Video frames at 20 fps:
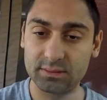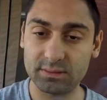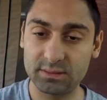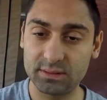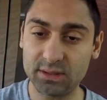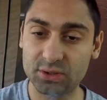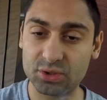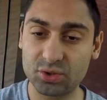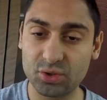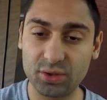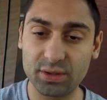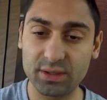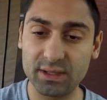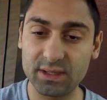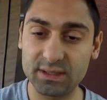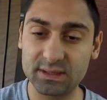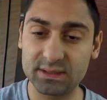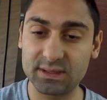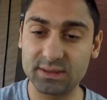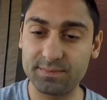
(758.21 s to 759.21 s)
The draw
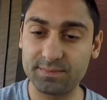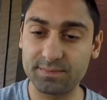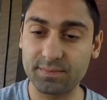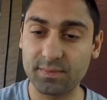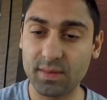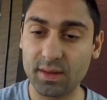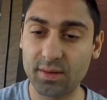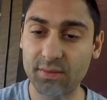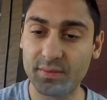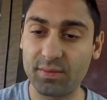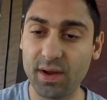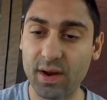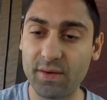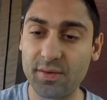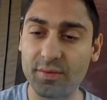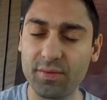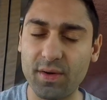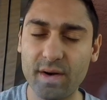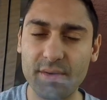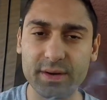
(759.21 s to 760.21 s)
is
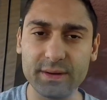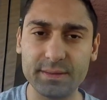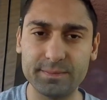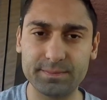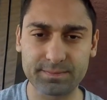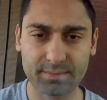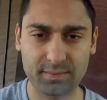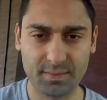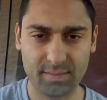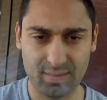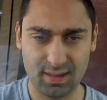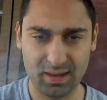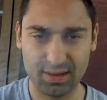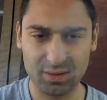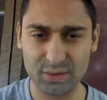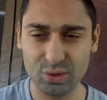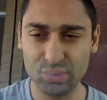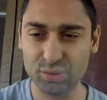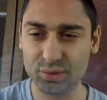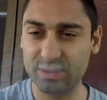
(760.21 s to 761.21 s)
very
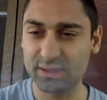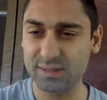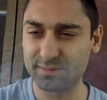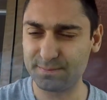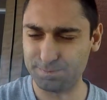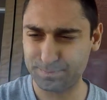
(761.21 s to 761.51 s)
loose